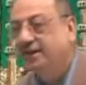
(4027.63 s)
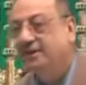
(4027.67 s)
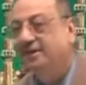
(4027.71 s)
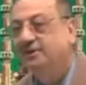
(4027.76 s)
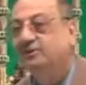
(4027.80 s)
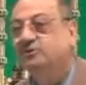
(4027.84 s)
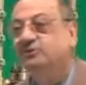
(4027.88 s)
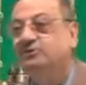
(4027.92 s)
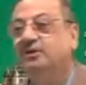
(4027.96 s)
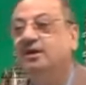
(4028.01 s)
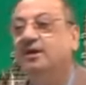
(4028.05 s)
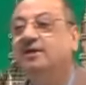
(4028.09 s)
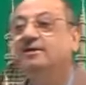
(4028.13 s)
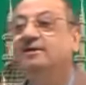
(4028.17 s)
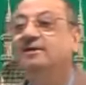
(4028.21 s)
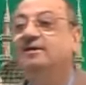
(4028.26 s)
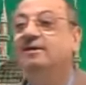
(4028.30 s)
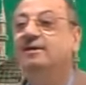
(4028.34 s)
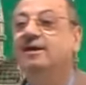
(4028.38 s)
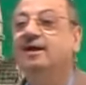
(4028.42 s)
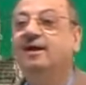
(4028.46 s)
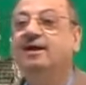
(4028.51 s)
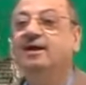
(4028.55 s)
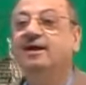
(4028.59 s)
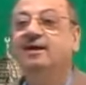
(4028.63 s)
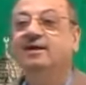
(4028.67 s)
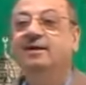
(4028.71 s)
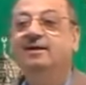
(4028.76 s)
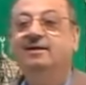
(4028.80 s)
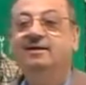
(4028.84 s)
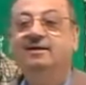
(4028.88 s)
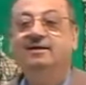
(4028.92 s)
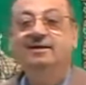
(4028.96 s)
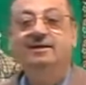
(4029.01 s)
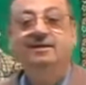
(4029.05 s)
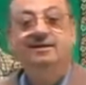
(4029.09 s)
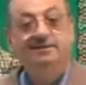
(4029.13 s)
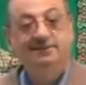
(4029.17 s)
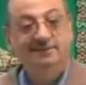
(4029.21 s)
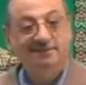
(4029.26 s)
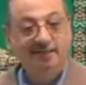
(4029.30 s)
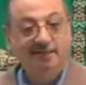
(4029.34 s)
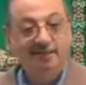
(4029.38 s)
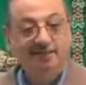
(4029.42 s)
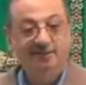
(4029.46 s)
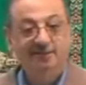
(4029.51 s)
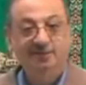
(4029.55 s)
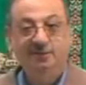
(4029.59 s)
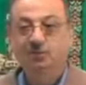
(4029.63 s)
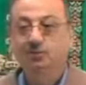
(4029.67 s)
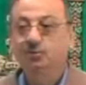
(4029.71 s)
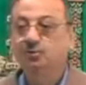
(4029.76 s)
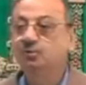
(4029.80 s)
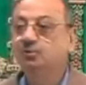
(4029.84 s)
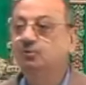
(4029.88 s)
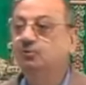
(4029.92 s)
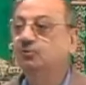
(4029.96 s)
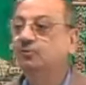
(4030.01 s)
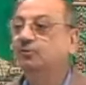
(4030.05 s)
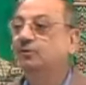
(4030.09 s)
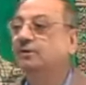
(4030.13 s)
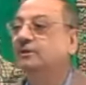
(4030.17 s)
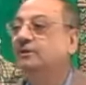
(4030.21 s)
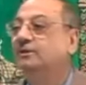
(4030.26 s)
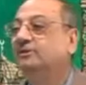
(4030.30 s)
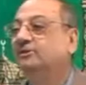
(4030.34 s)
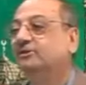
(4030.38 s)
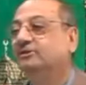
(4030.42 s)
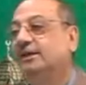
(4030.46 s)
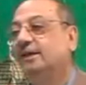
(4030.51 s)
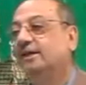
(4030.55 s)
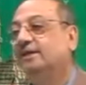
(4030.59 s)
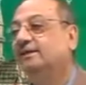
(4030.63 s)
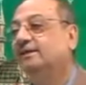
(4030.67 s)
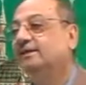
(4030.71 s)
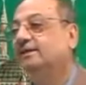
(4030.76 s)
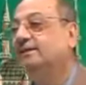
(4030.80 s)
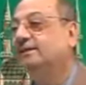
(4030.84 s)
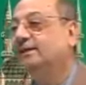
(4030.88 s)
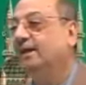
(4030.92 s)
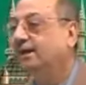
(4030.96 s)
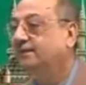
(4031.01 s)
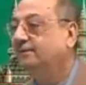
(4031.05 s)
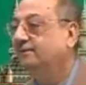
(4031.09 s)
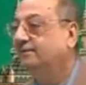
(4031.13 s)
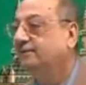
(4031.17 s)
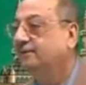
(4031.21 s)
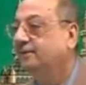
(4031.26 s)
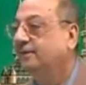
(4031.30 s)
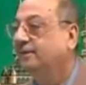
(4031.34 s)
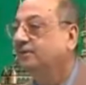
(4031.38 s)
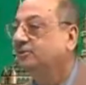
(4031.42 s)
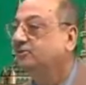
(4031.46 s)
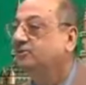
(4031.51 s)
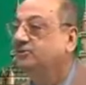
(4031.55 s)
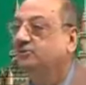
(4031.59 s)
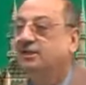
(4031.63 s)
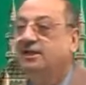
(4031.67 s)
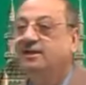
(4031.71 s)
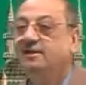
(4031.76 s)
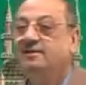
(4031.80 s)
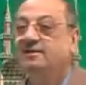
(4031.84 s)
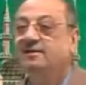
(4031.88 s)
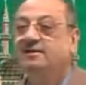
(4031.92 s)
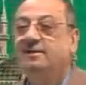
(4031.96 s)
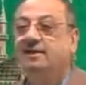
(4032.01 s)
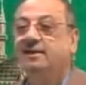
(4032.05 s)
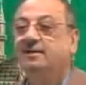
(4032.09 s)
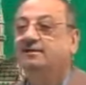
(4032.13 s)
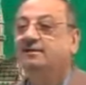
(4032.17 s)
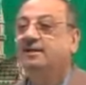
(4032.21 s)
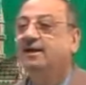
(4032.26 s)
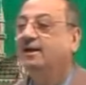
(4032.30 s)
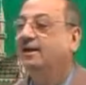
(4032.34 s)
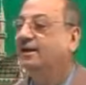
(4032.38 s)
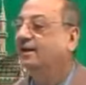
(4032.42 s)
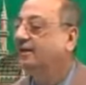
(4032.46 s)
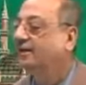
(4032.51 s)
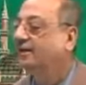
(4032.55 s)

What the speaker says: zanna, zannu, zannat, zannata,